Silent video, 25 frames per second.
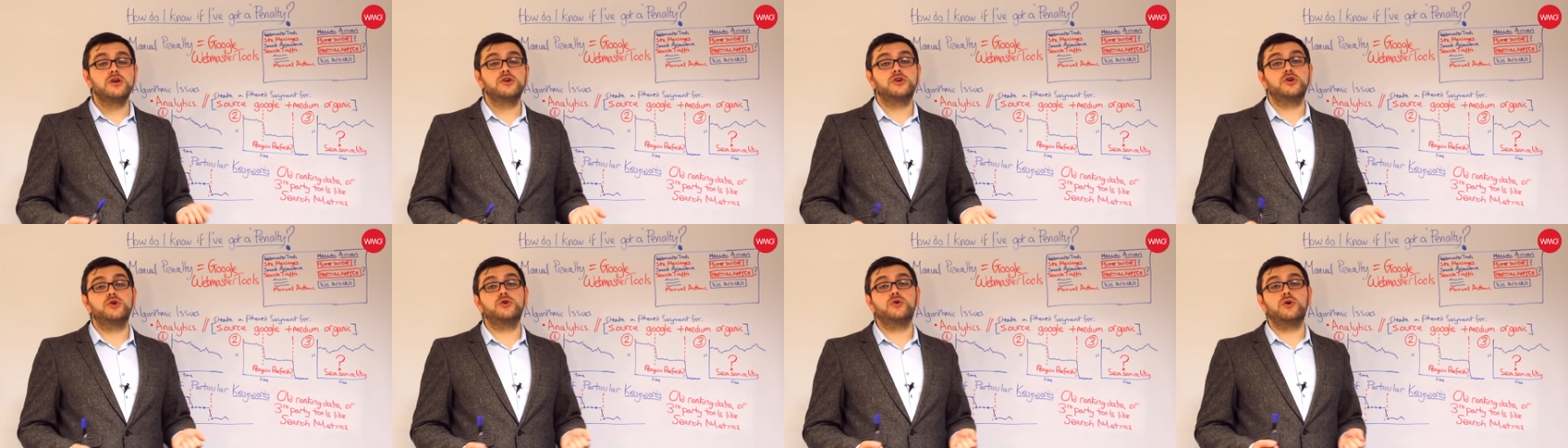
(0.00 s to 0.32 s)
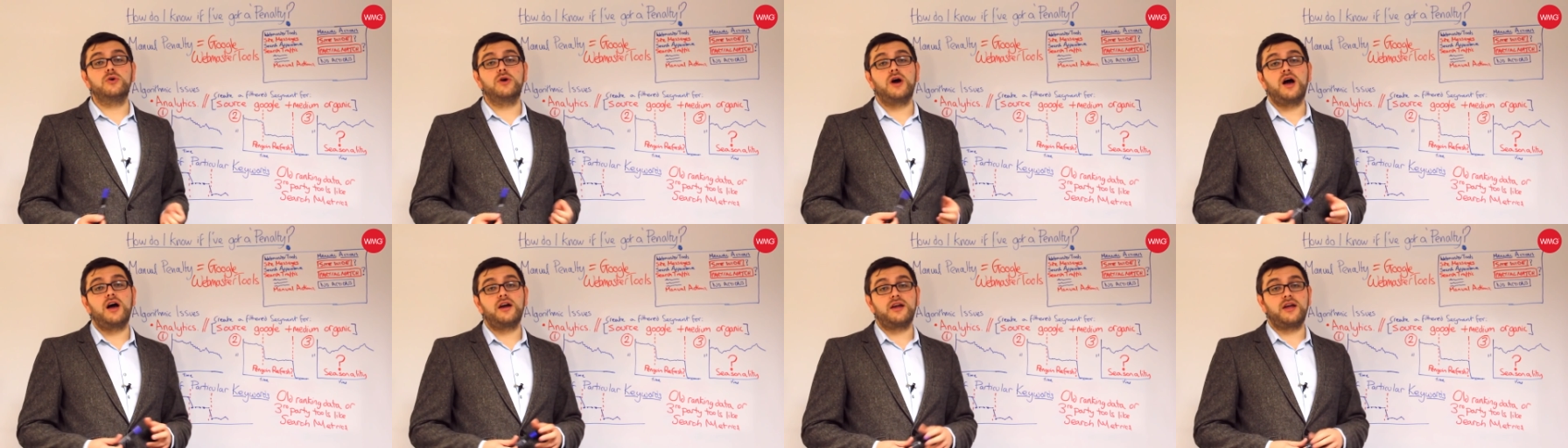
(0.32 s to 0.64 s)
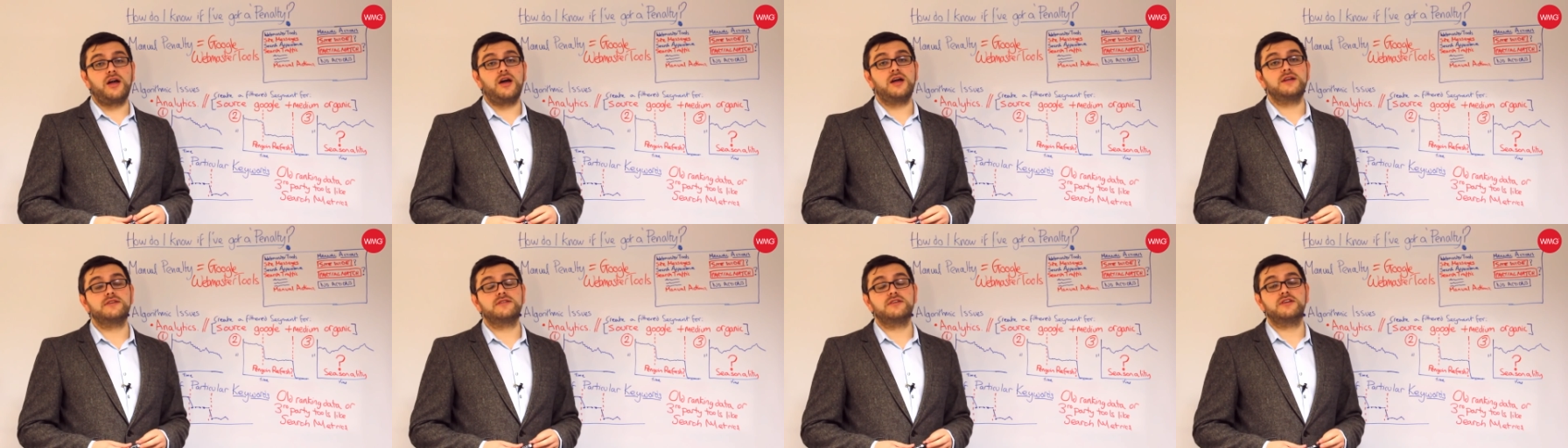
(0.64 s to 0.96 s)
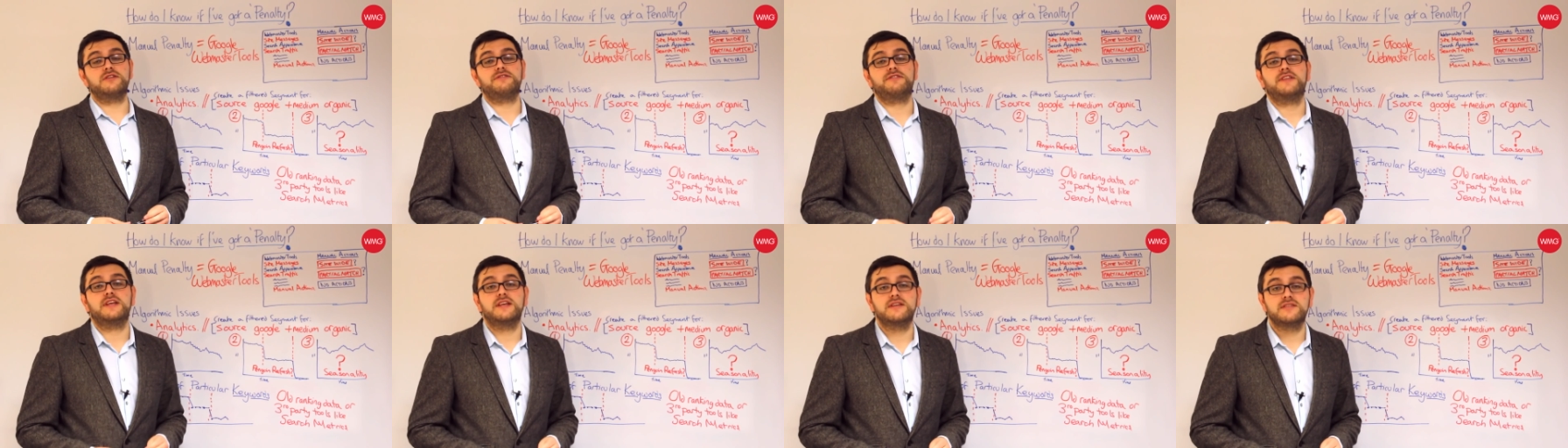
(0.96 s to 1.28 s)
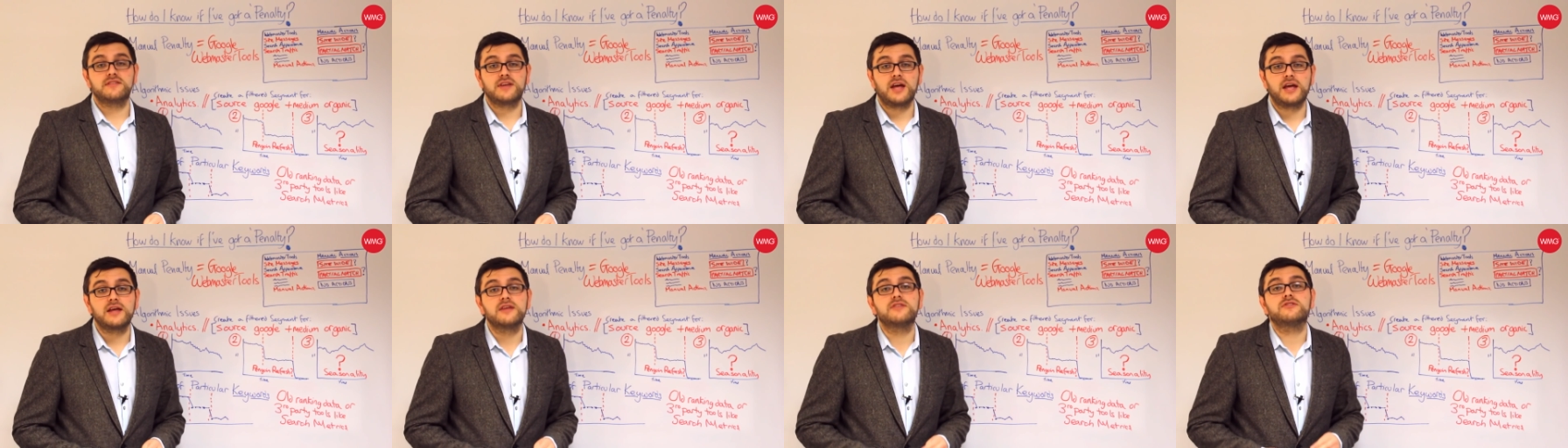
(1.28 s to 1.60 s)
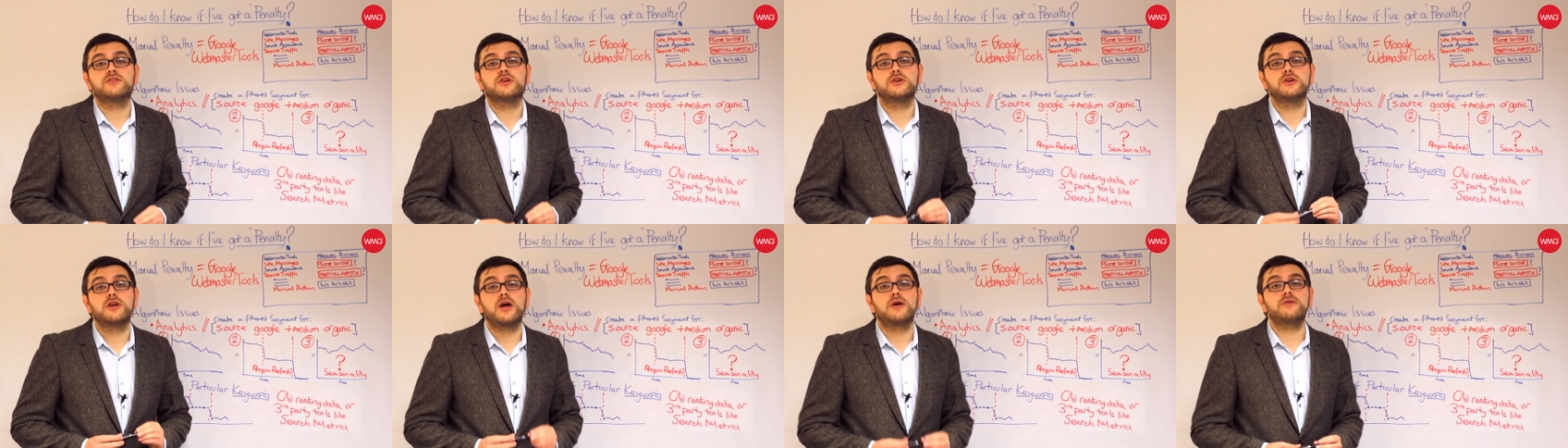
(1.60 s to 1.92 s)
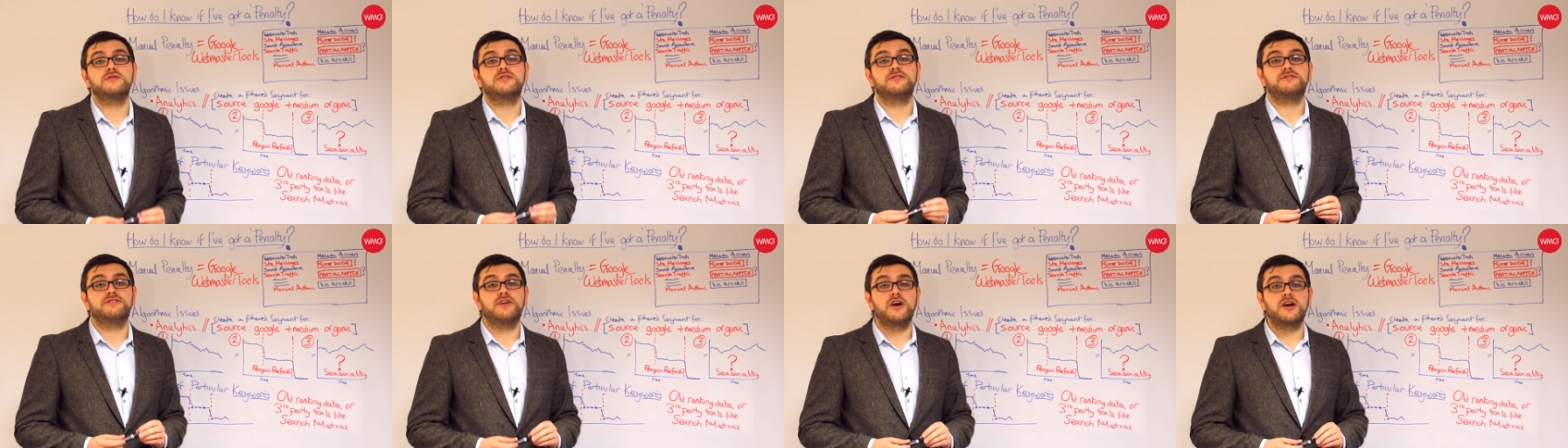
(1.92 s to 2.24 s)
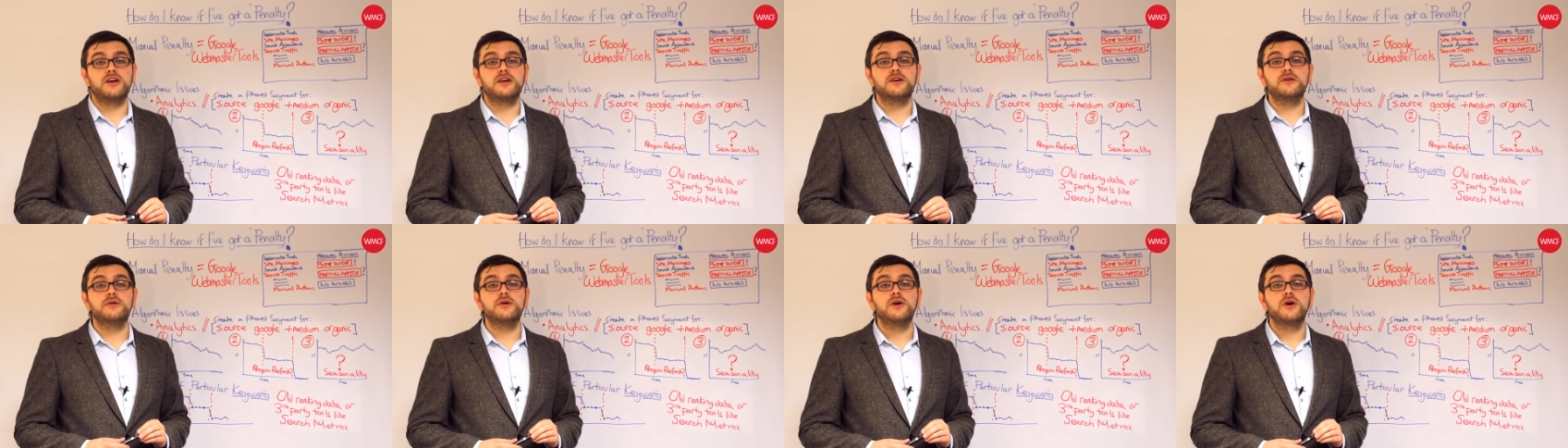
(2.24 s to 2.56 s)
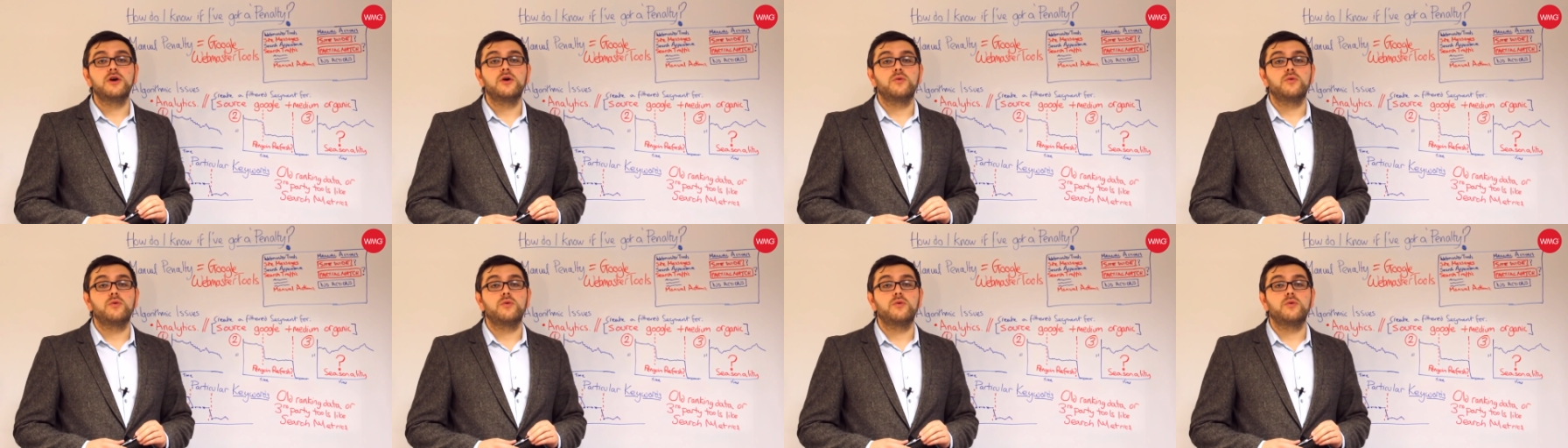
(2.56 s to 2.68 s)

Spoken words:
Google are kind enough these days to notify you